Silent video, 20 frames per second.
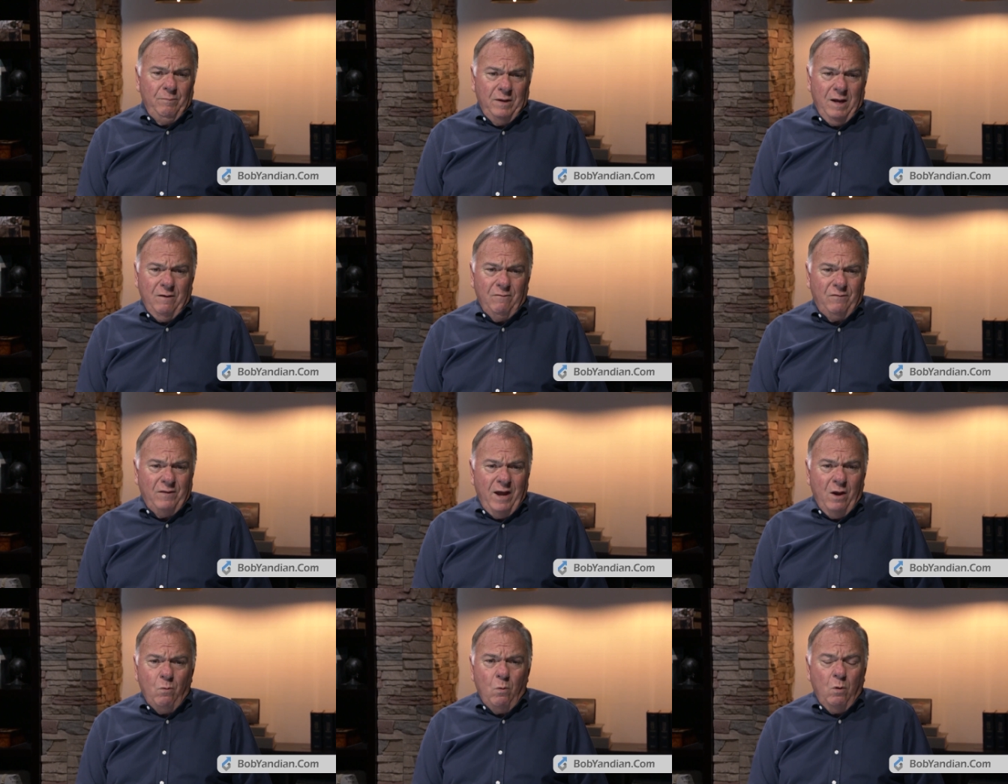if
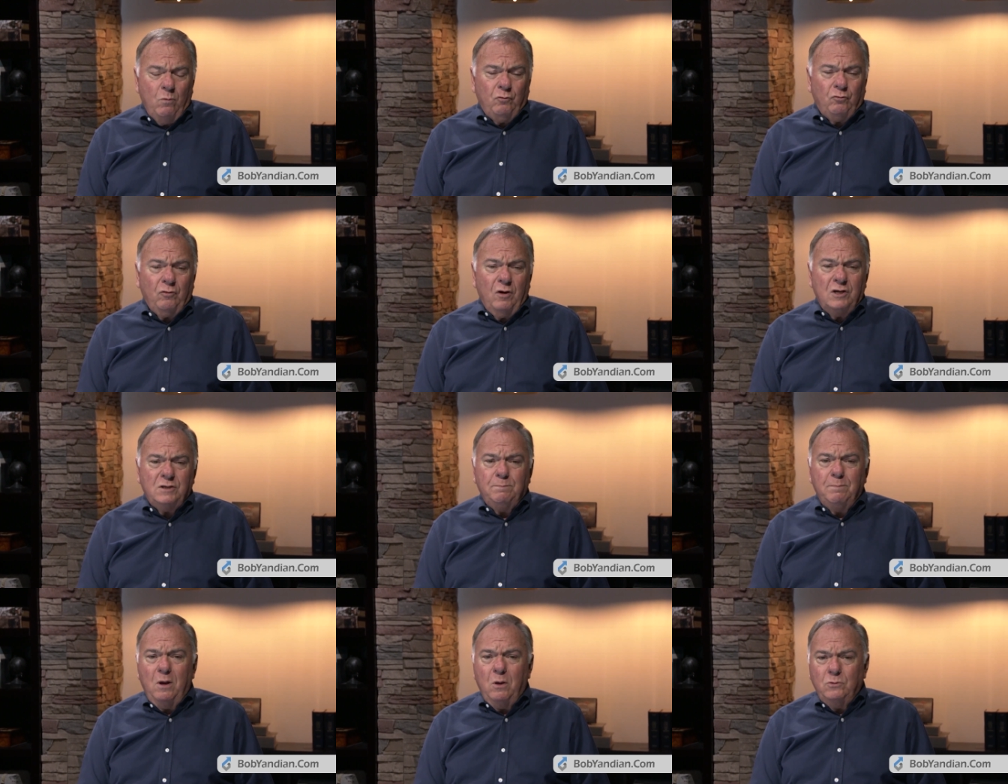they won't
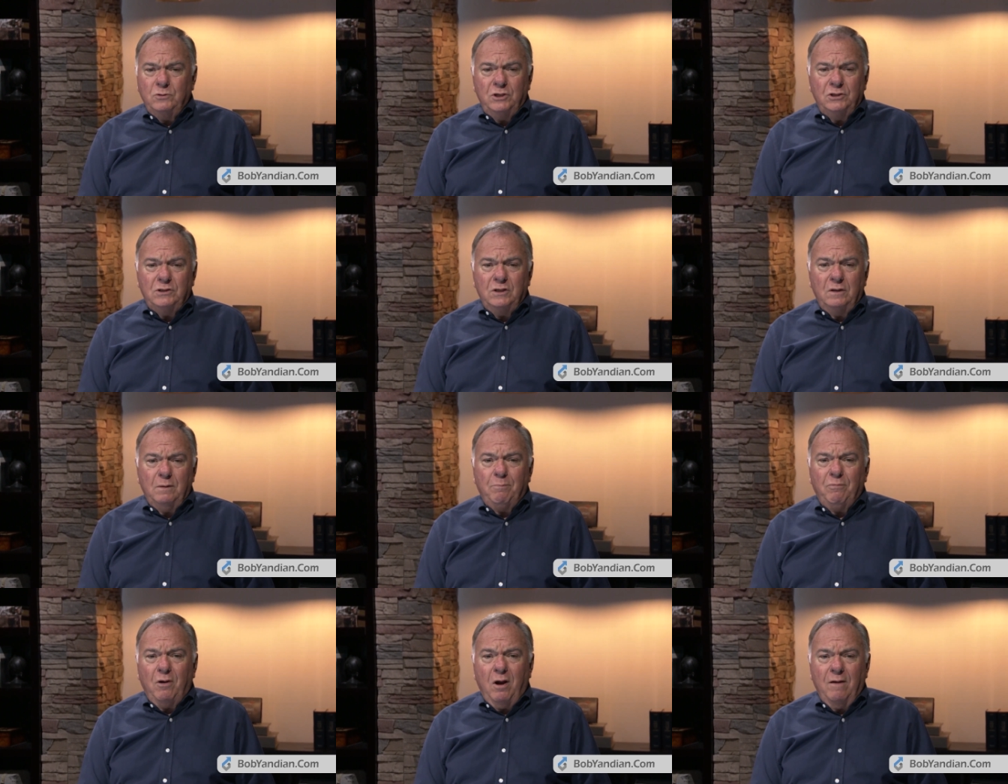trust Moses and
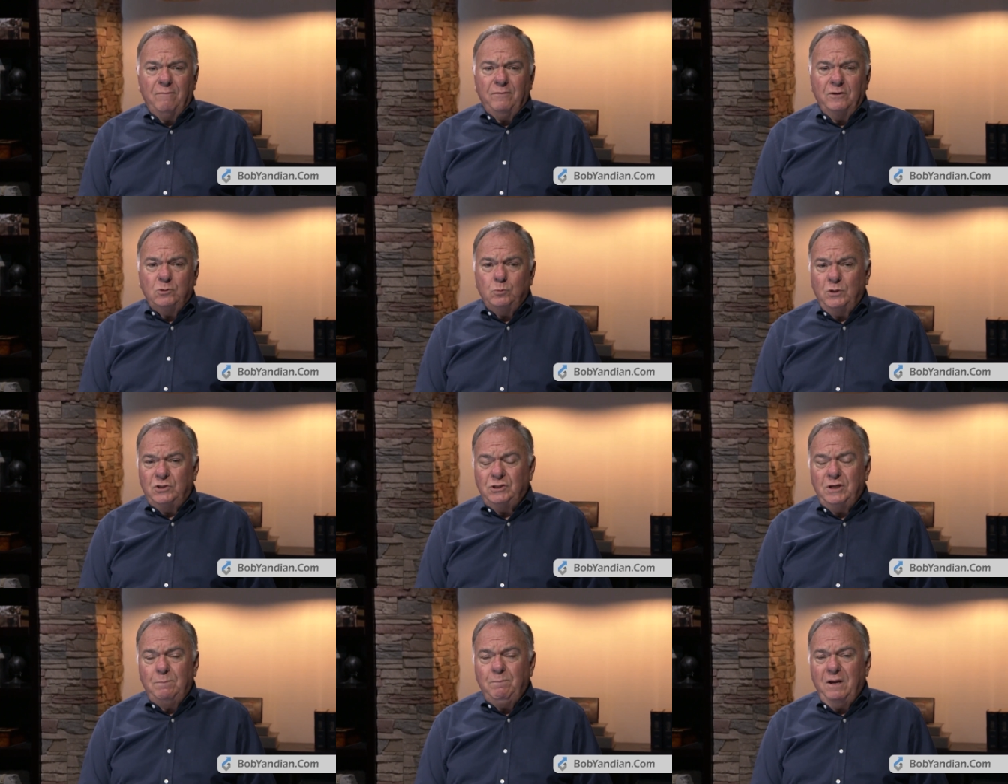the prophets,
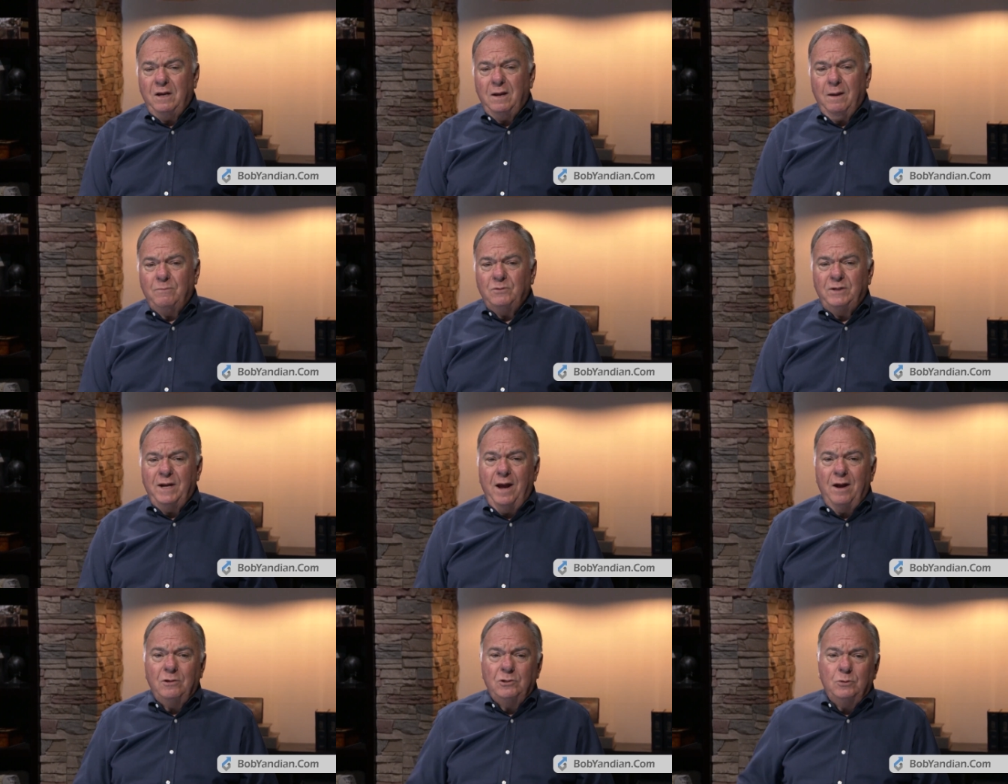what simply comes
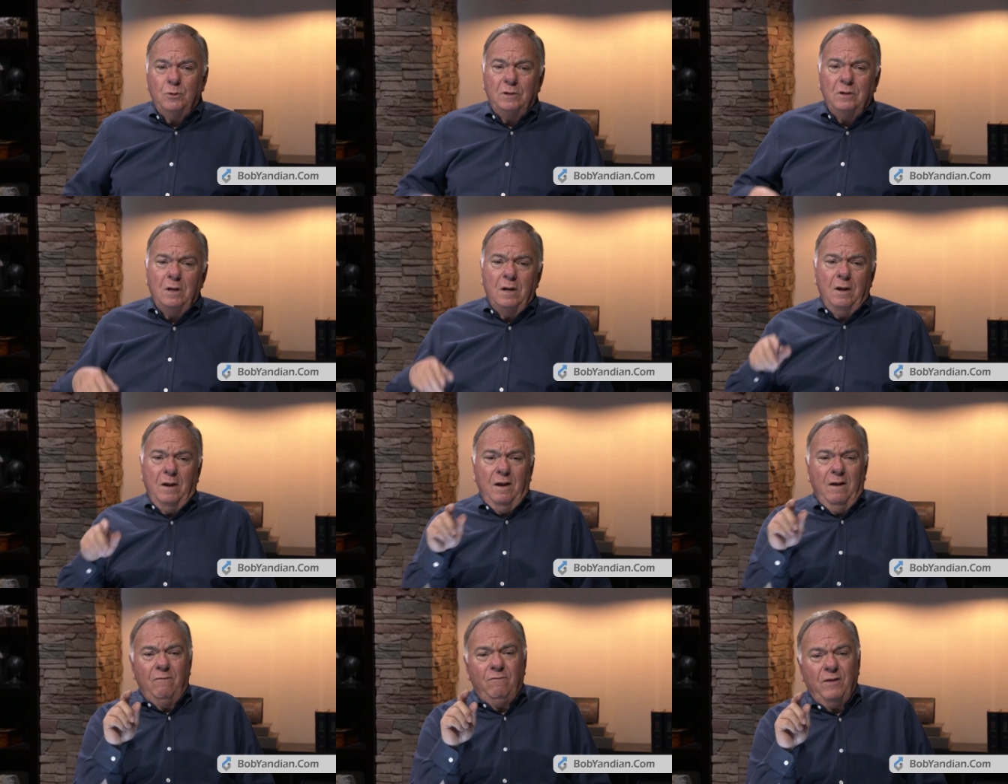down to it,
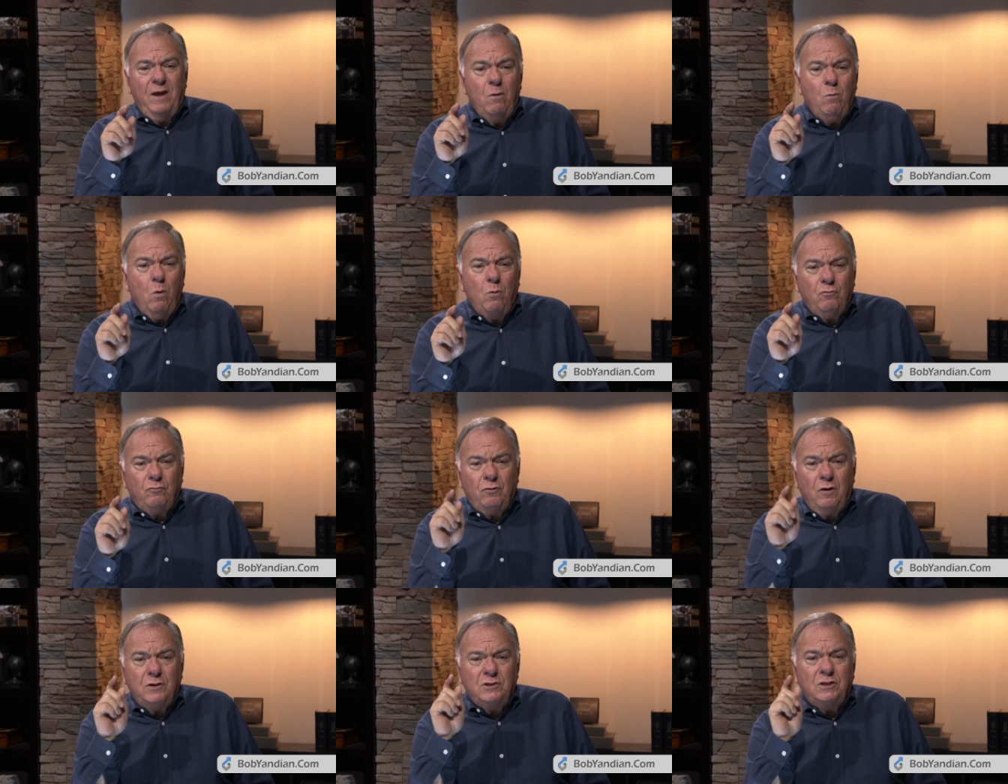if they won't
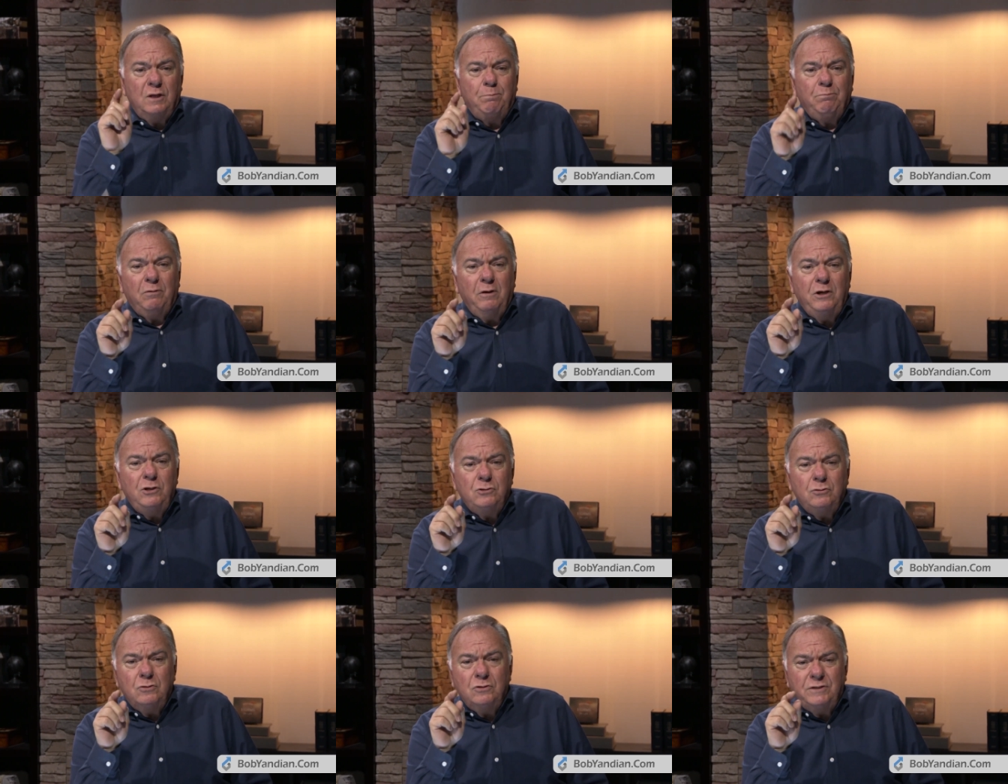trust the
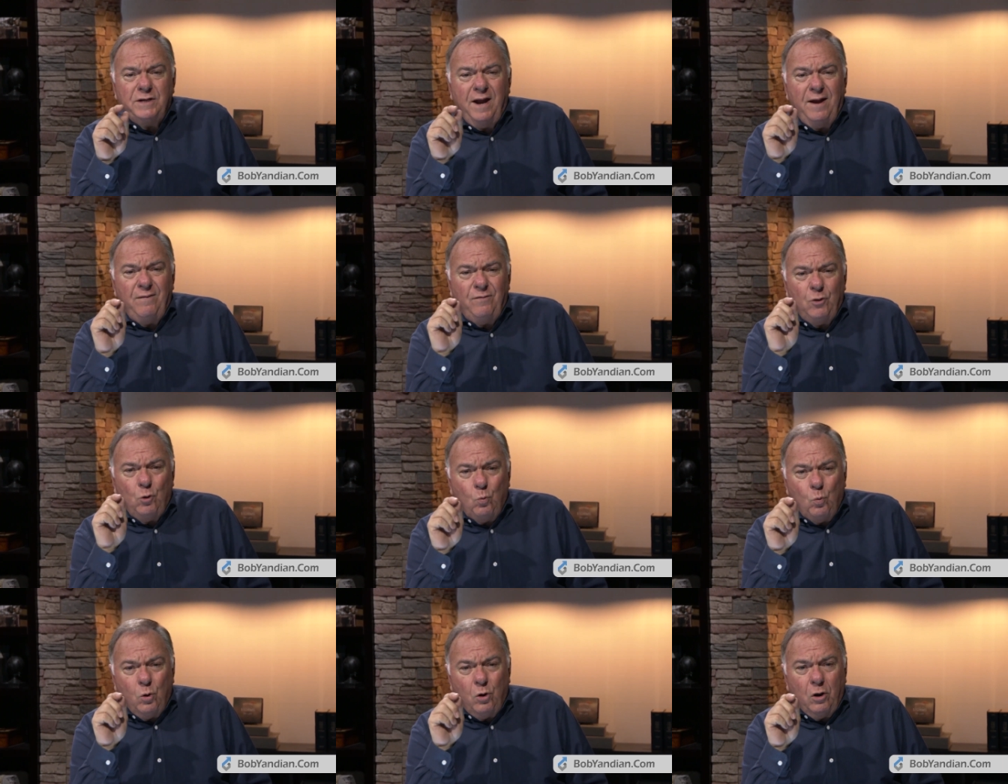preachers and
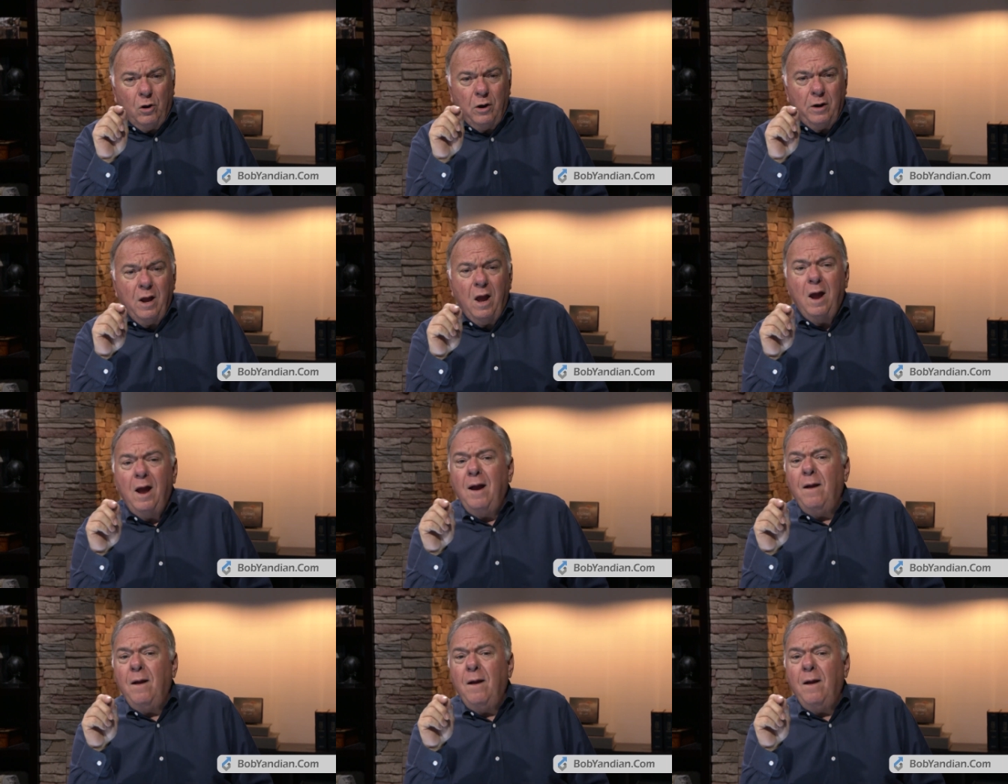the word,